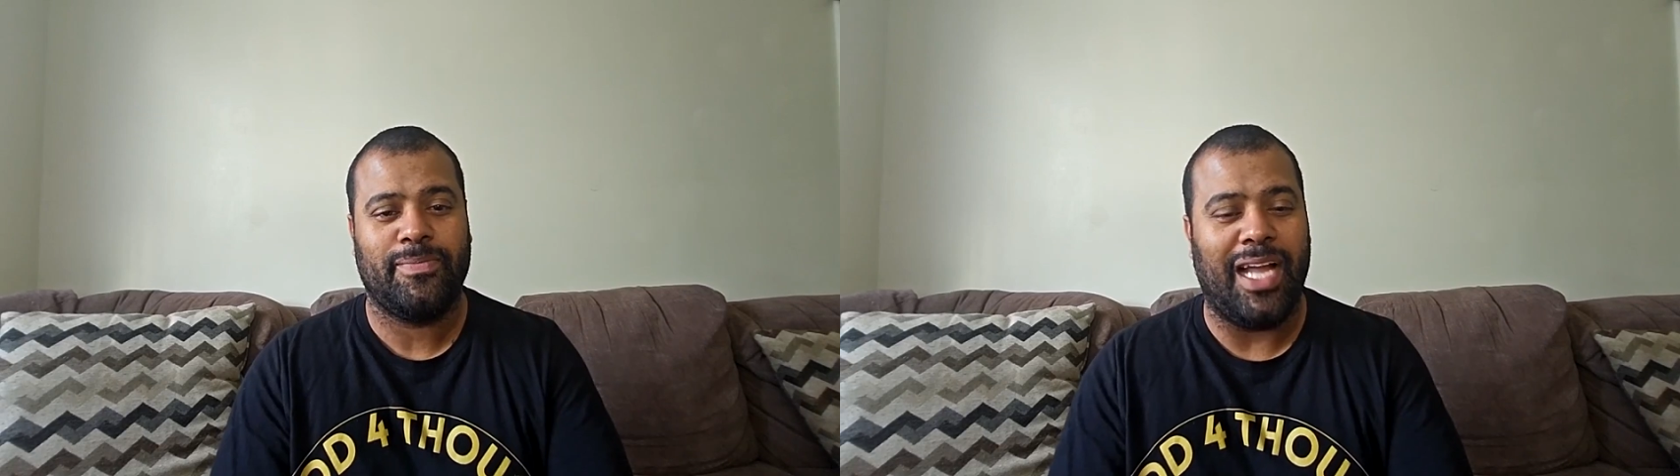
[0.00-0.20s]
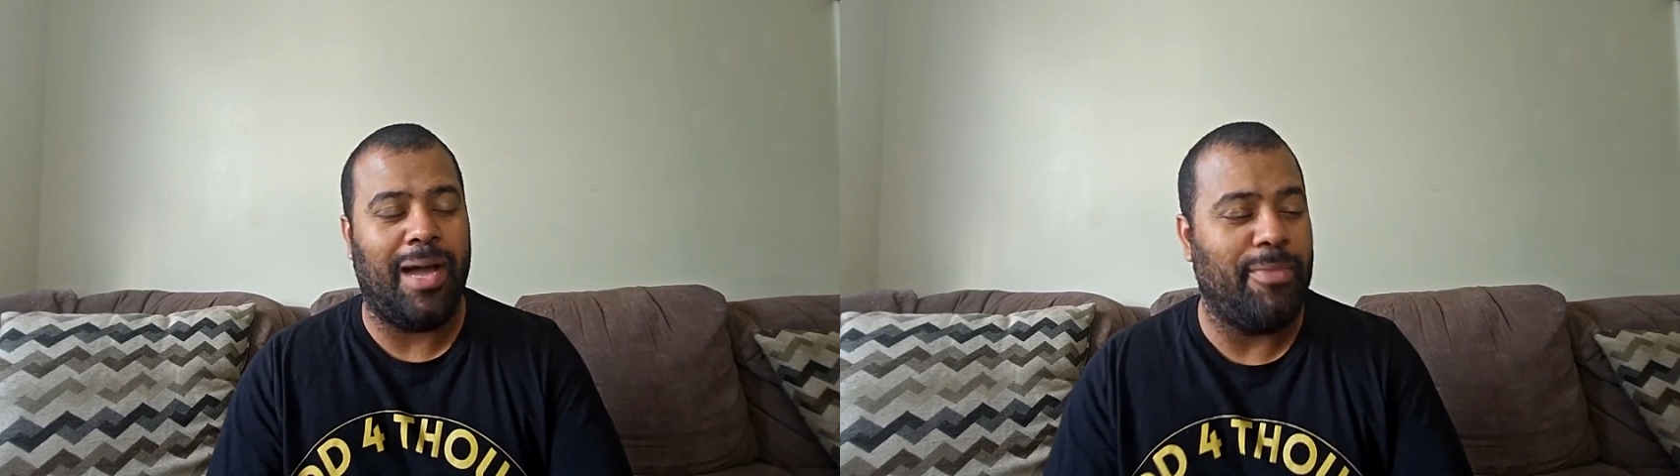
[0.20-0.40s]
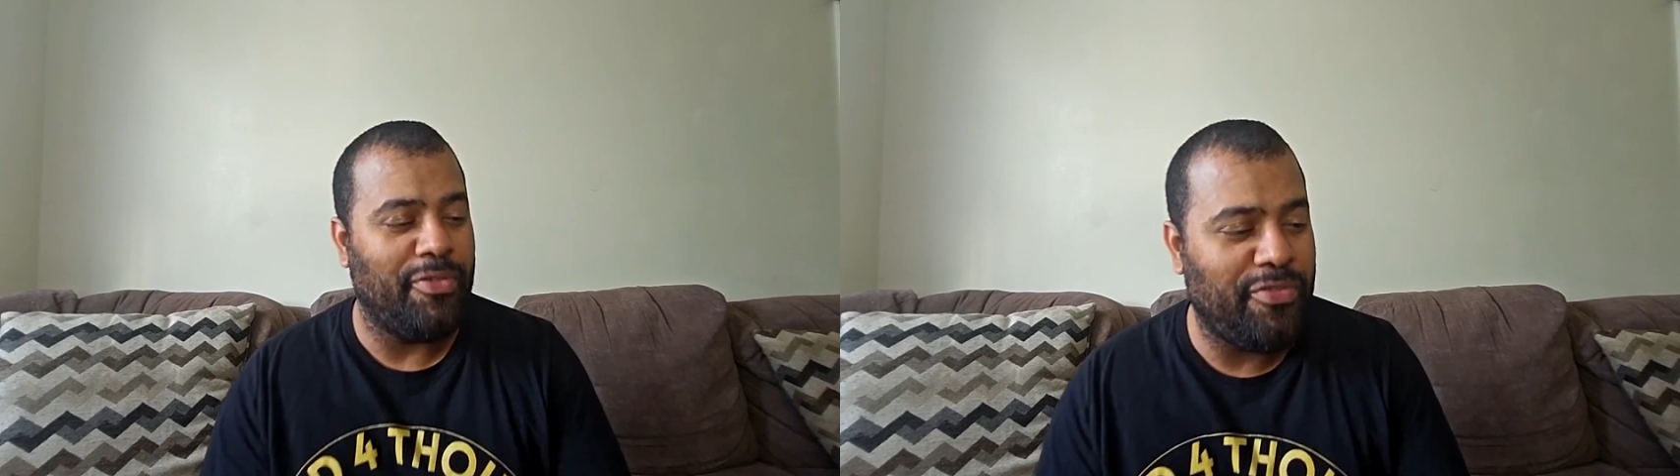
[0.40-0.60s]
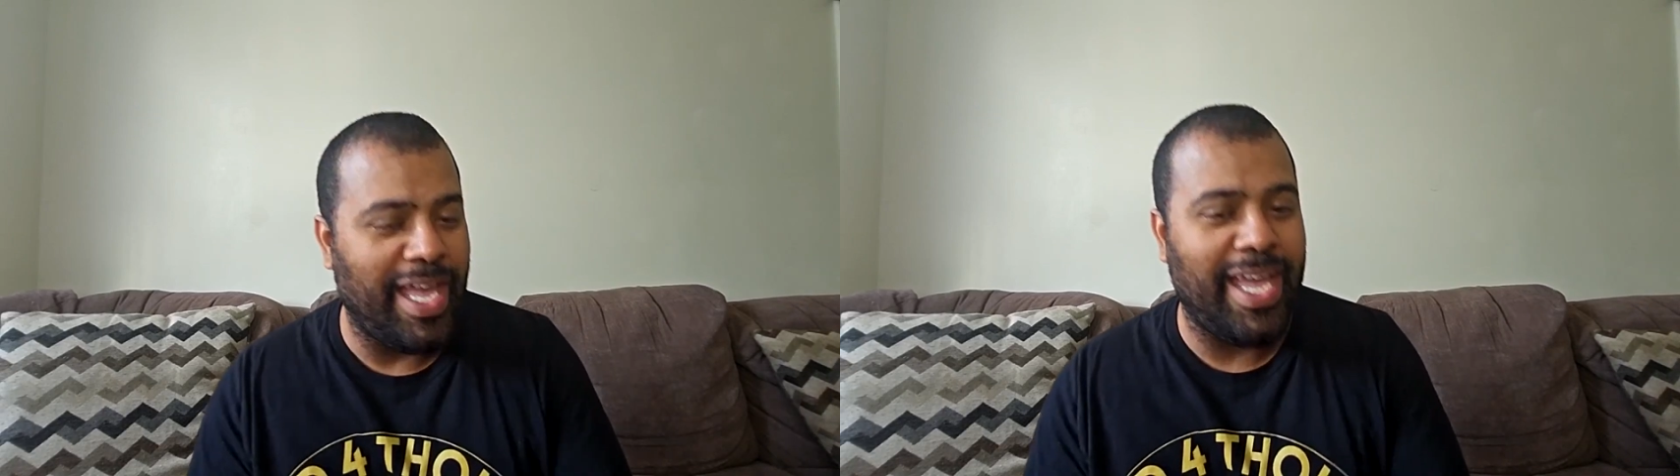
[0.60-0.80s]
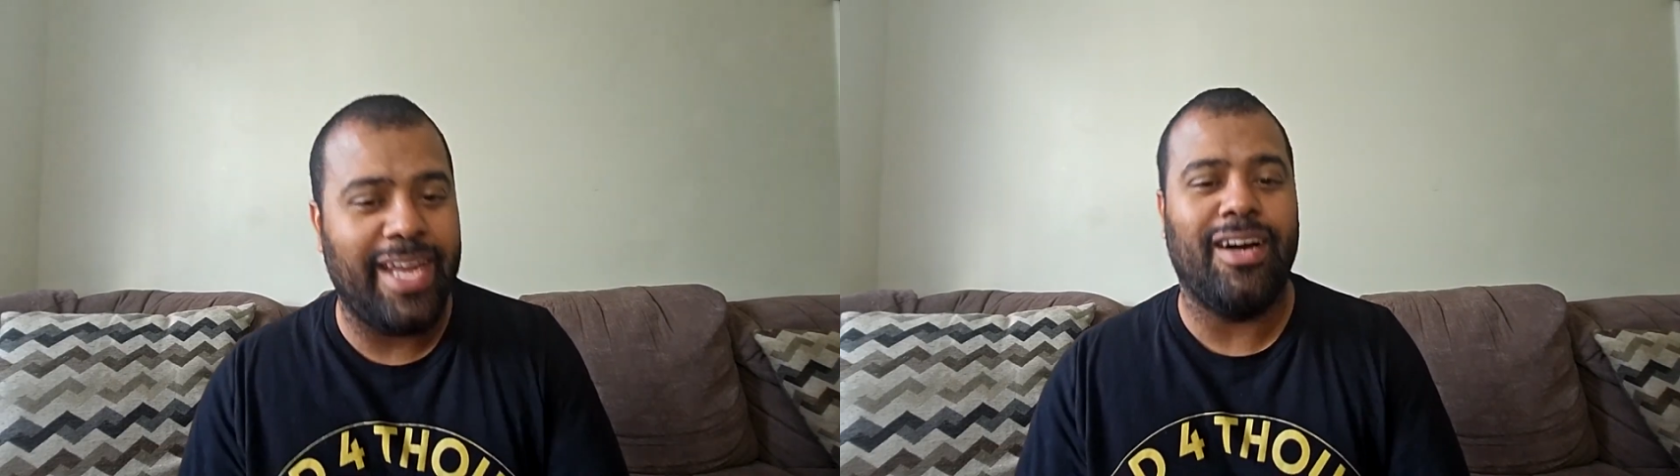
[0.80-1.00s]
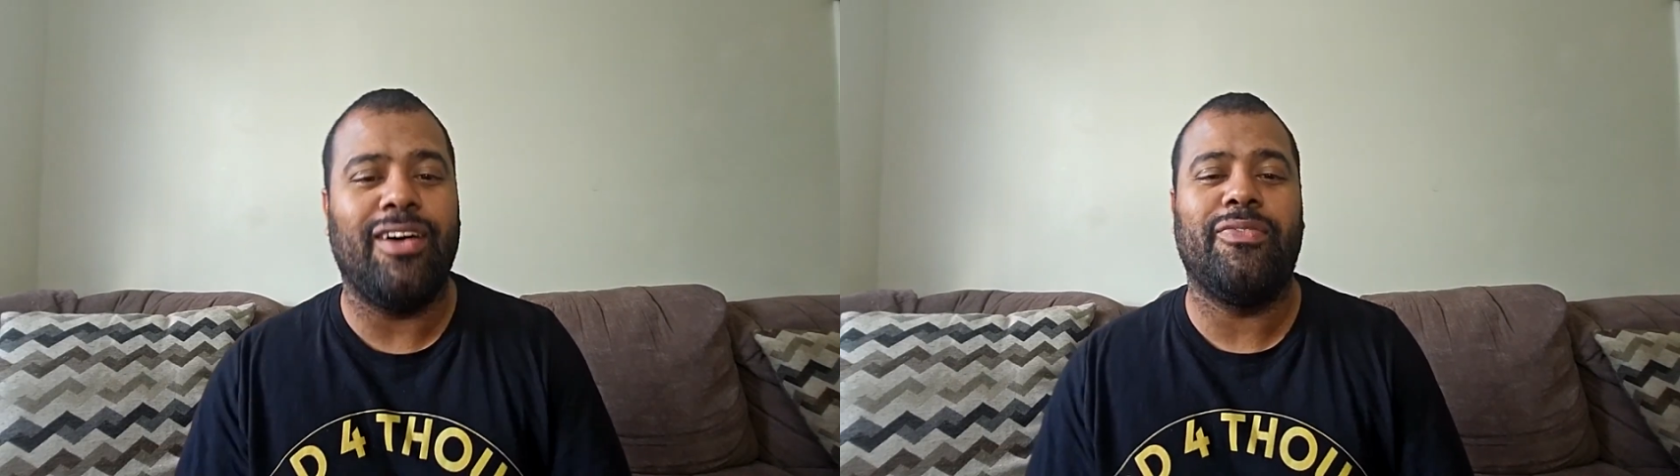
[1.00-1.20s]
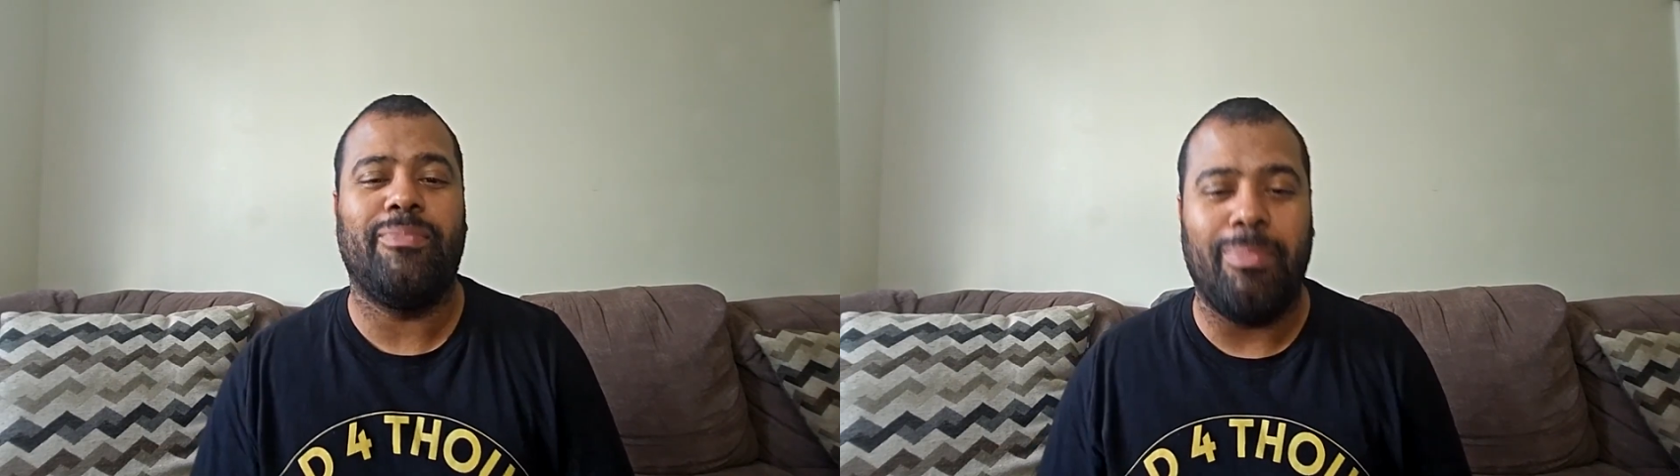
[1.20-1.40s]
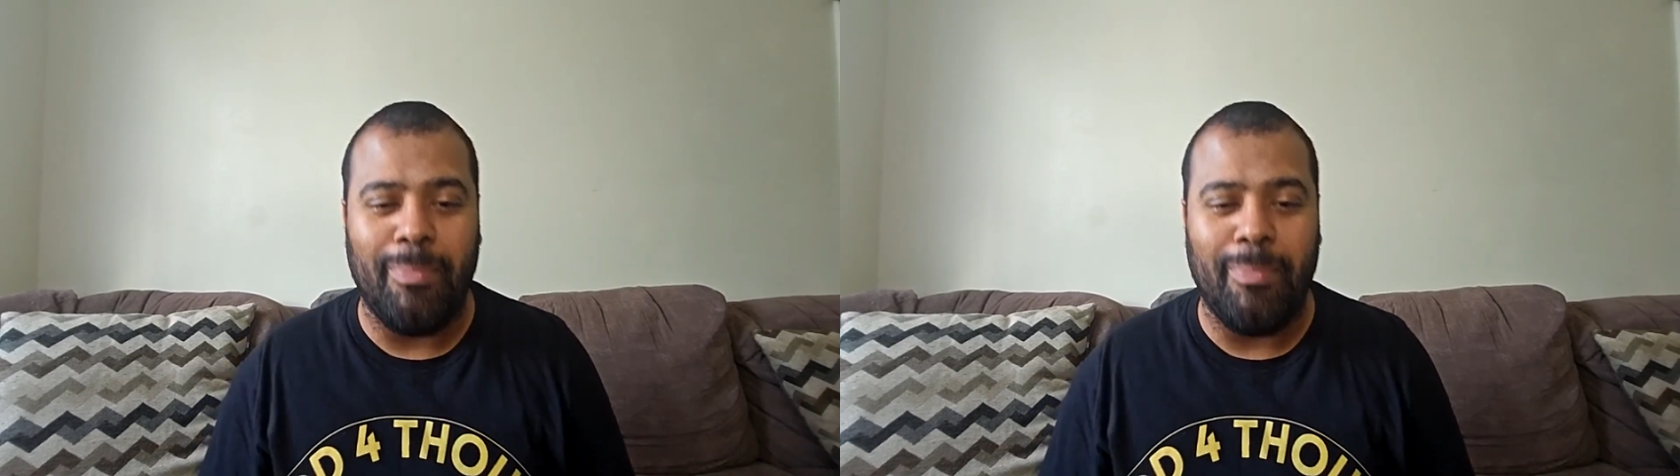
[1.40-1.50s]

I'm a fan of